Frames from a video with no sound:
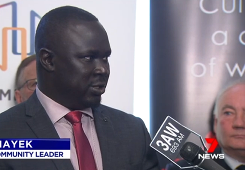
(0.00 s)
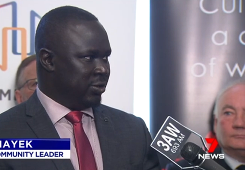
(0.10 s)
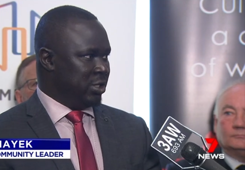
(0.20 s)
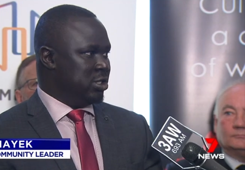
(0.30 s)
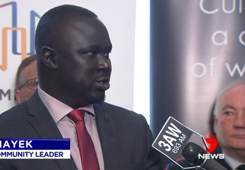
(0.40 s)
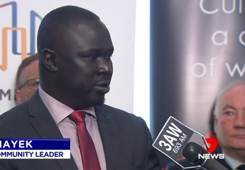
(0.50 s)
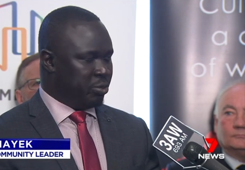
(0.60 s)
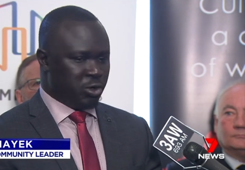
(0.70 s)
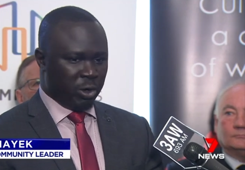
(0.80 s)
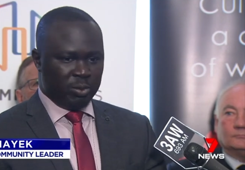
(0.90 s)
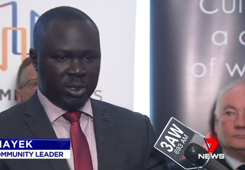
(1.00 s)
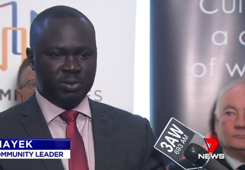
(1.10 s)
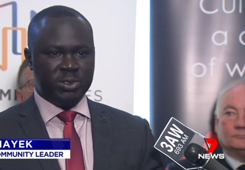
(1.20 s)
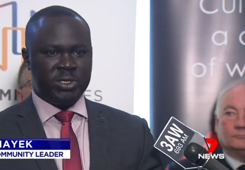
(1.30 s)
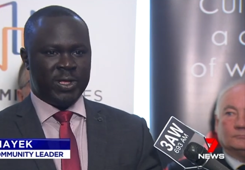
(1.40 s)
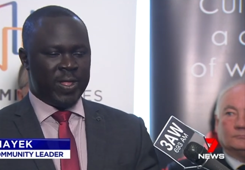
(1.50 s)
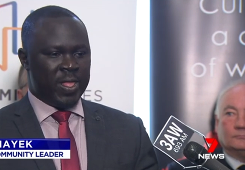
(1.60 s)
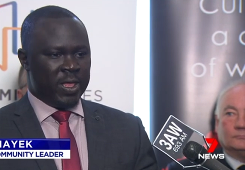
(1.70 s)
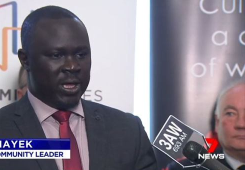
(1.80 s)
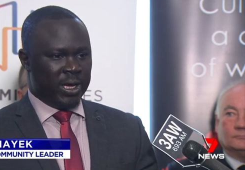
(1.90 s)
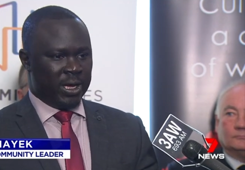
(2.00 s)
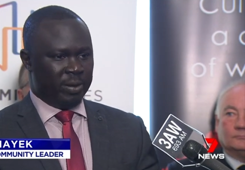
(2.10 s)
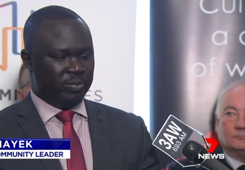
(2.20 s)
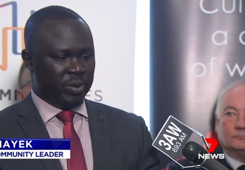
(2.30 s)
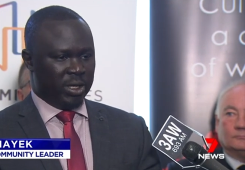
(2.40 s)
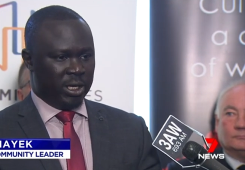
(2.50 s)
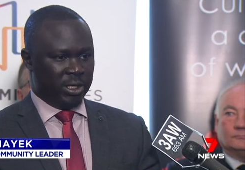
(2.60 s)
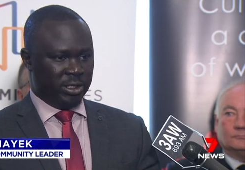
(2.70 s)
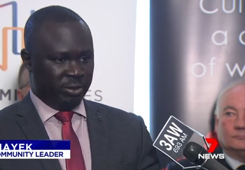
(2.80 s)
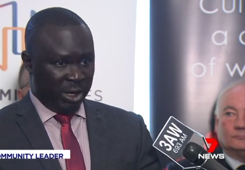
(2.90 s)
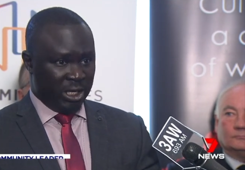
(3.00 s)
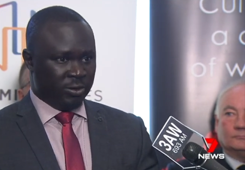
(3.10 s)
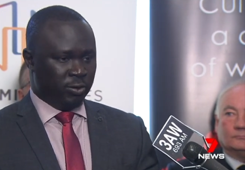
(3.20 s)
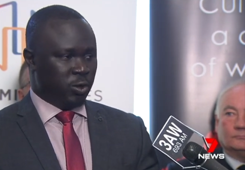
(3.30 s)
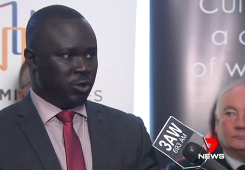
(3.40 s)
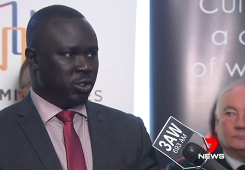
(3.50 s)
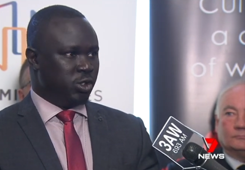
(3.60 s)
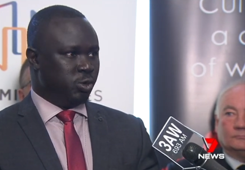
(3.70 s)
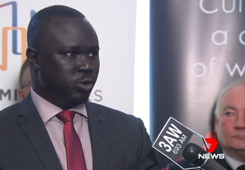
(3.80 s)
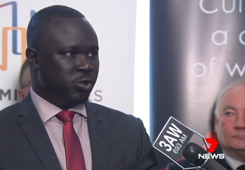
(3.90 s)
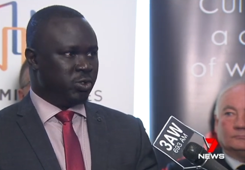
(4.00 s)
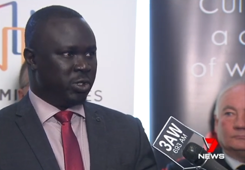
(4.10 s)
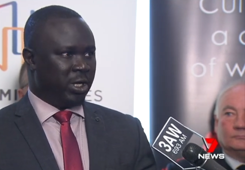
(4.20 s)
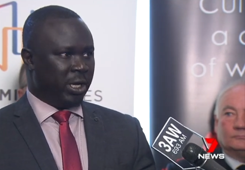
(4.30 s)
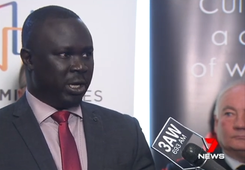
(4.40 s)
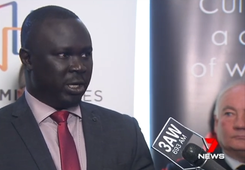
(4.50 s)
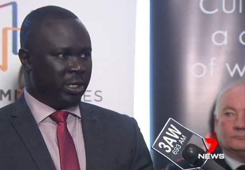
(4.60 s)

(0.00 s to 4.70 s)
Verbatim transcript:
Speaker 1: these problems uh, uh, debating those issues uh,